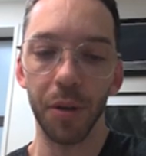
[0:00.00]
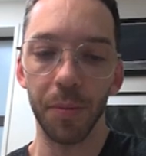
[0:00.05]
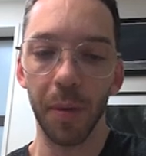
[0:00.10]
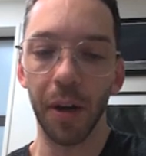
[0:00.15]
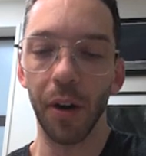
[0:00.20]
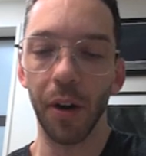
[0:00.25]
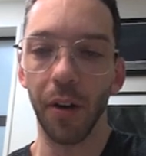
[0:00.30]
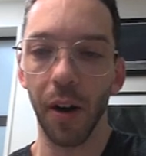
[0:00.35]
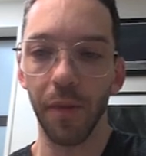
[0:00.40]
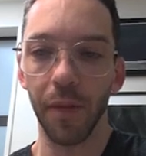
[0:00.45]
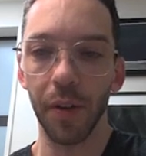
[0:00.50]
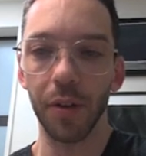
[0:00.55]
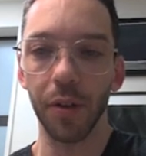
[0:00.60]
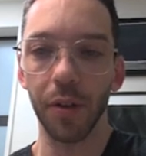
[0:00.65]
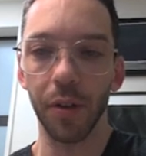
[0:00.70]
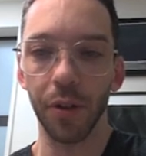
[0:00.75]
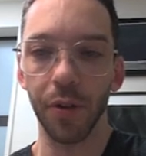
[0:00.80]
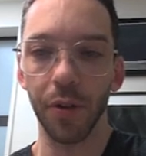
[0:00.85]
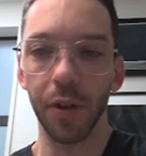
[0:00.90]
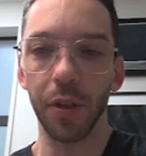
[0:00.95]
micrographic
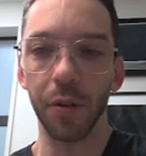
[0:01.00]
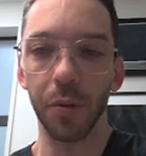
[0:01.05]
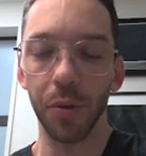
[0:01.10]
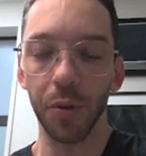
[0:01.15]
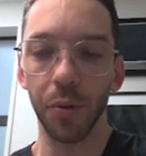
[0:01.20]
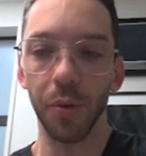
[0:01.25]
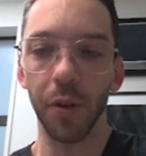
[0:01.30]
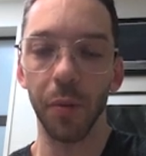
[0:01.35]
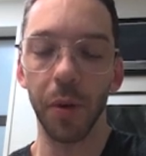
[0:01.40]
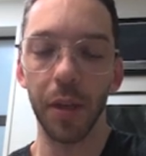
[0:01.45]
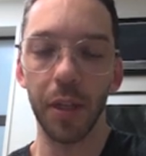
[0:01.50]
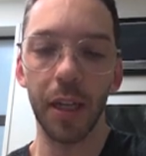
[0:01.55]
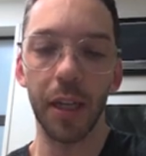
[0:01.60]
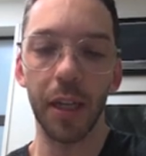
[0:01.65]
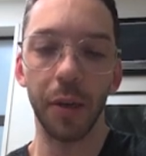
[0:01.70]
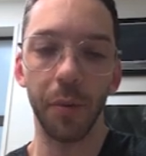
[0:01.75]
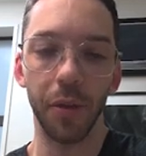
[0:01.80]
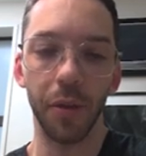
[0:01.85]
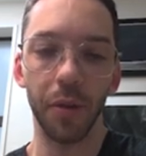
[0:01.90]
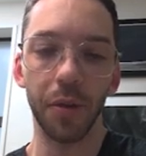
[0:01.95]
surgery to ensure that we're
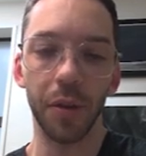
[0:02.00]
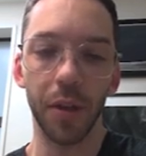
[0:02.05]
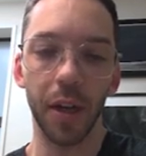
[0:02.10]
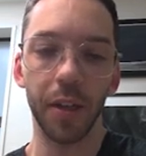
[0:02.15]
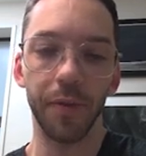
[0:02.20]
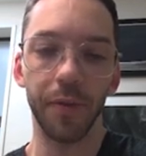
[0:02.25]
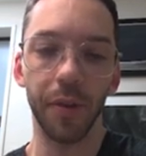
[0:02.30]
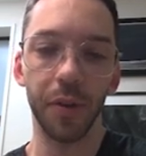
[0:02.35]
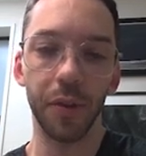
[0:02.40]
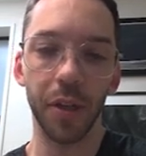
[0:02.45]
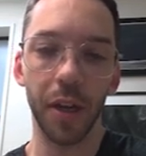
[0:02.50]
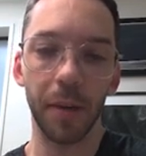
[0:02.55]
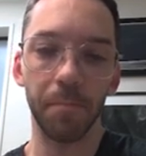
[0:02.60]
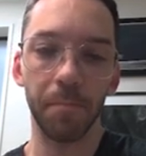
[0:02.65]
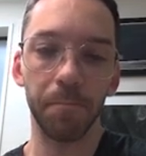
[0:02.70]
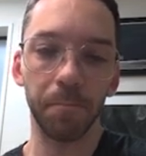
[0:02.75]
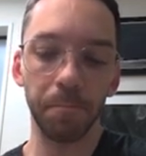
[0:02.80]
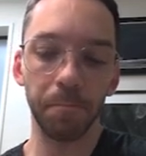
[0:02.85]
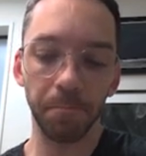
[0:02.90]
dealing with those guys first time.